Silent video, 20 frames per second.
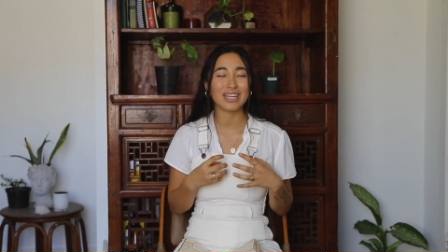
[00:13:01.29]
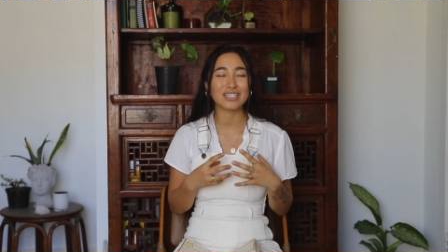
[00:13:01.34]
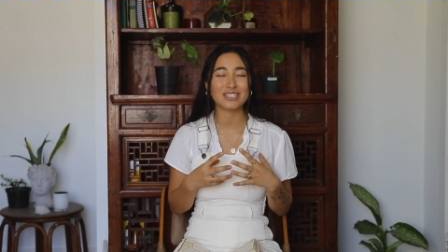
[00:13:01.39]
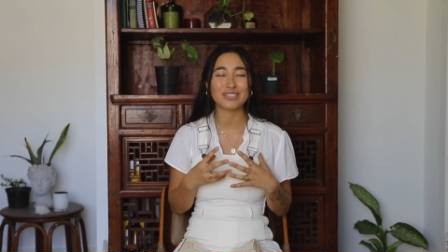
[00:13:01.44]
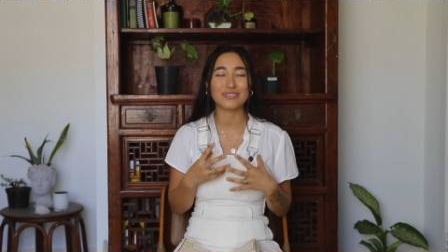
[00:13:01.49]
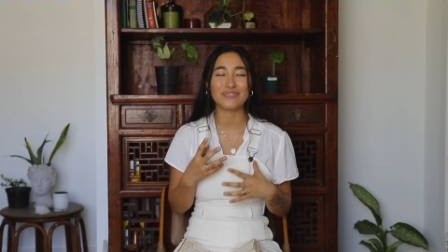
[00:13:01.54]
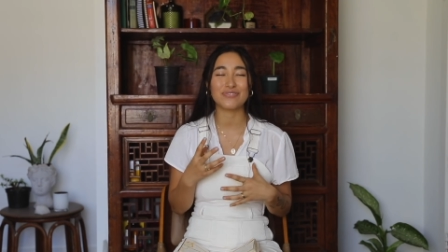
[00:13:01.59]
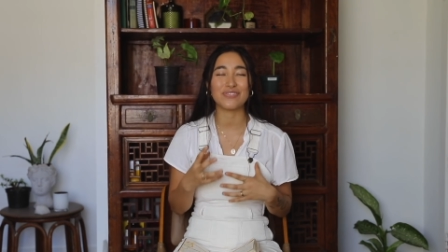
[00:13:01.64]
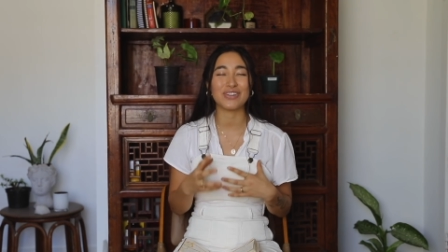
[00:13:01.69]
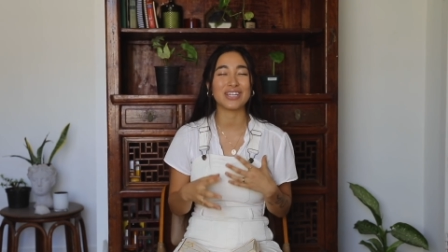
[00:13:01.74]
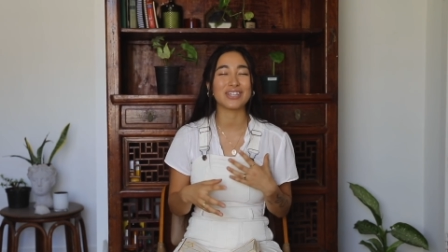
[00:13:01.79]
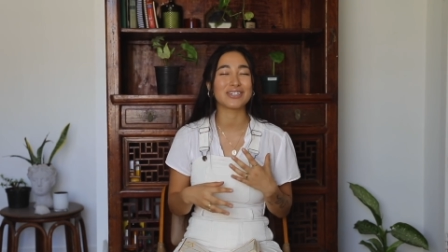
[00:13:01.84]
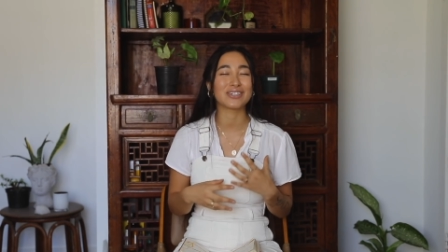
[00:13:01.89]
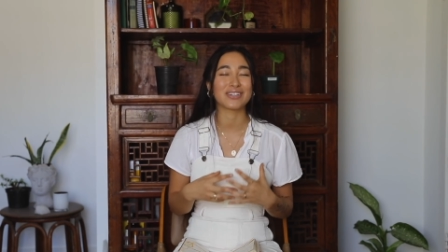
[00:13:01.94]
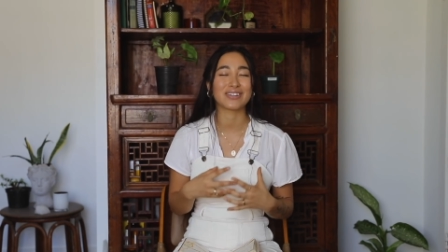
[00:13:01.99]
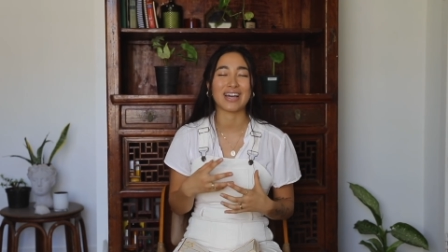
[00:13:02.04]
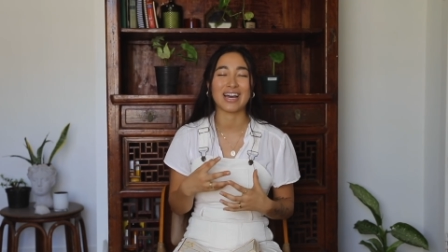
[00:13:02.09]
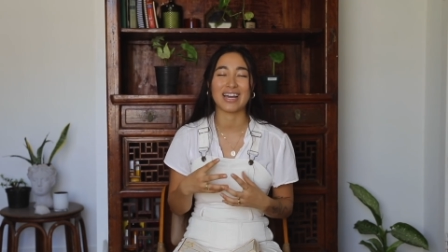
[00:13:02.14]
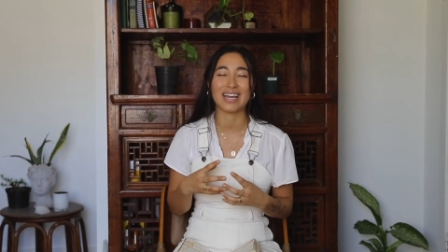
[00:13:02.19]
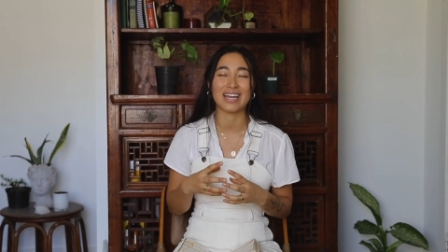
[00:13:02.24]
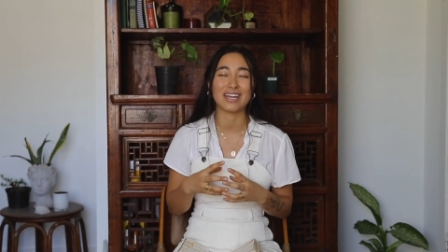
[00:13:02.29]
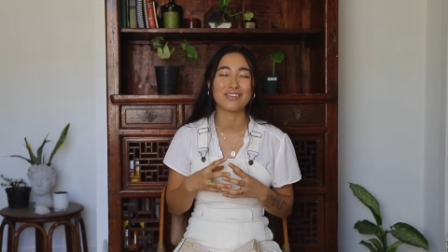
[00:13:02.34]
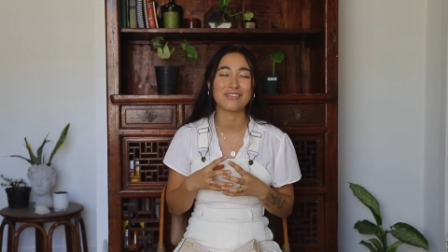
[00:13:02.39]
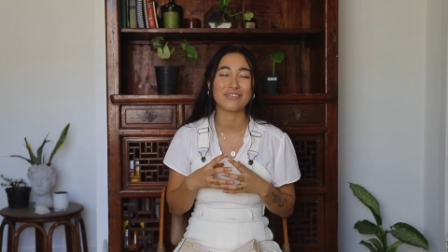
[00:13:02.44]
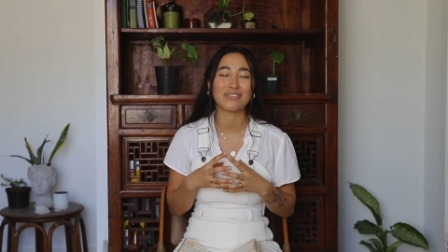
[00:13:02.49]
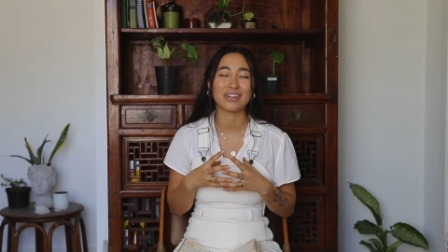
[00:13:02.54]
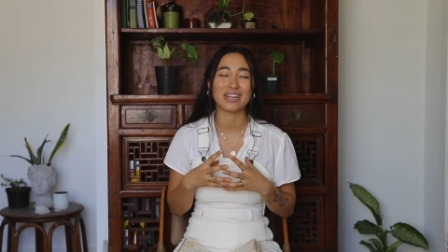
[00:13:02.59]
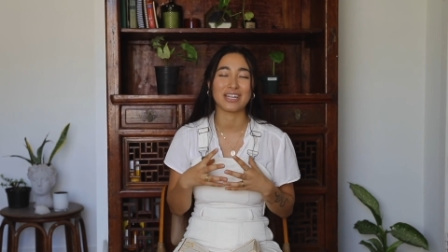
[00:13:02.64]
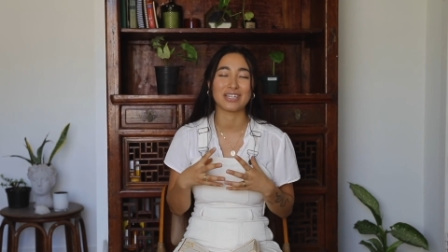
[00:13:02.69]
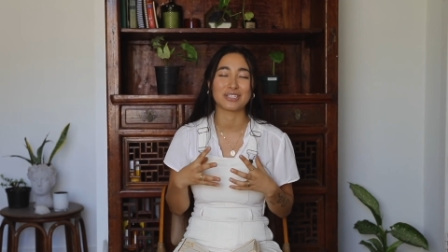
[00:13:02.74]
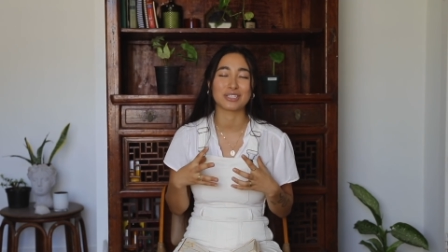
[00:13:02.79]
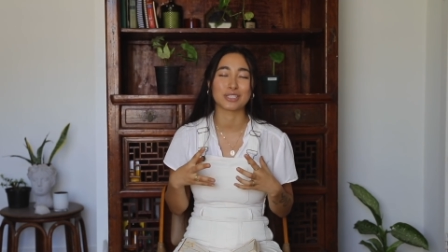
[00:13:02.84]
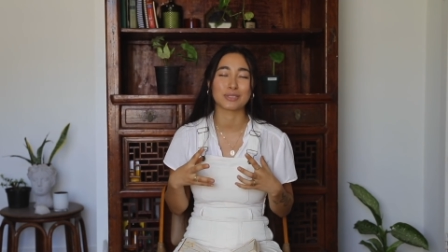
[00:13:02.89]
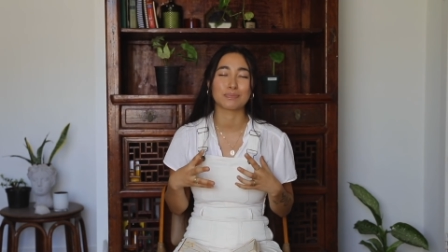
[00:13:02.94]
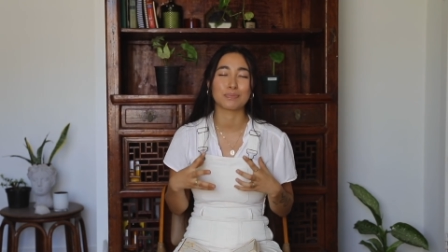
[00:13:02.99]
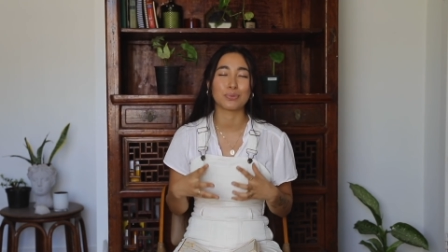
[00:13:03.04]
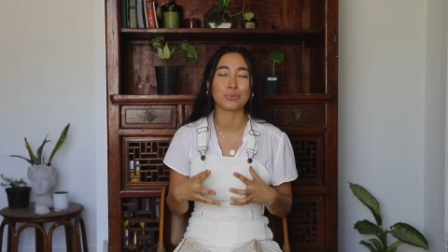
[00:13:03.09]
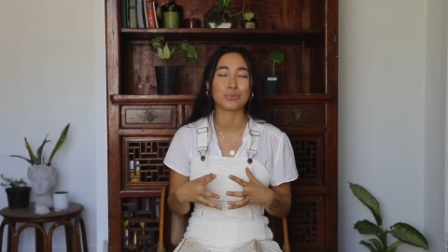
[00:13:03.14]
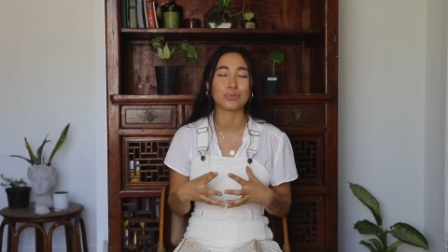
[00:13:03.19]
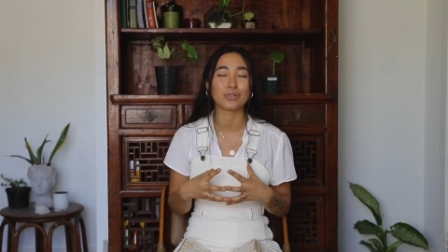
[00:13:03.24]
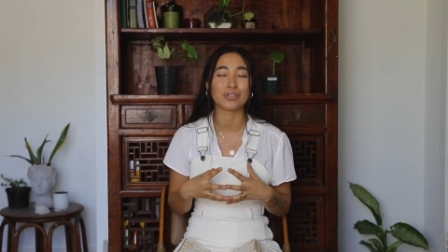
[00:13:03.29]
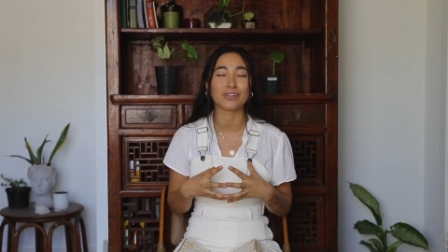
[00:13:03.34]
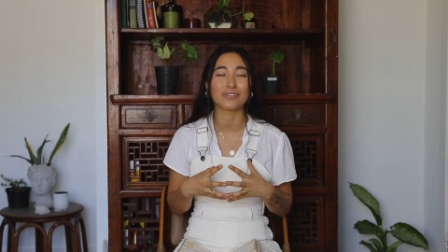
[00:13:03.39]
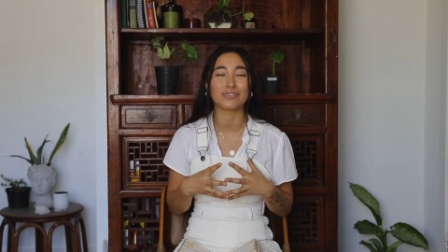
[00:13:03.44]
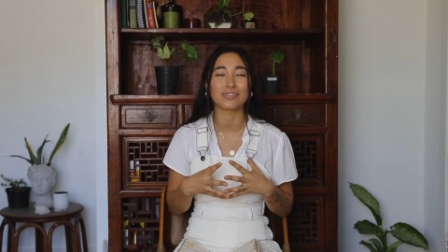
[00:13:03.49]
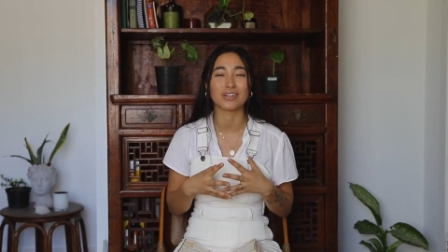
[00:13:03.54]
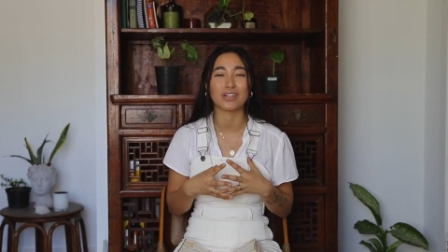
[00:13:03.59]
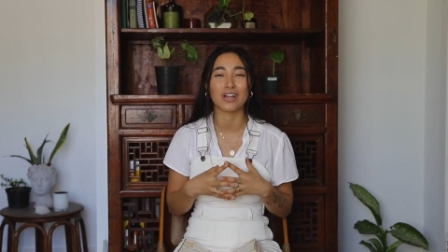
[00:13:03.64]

and feel that infinite just pool of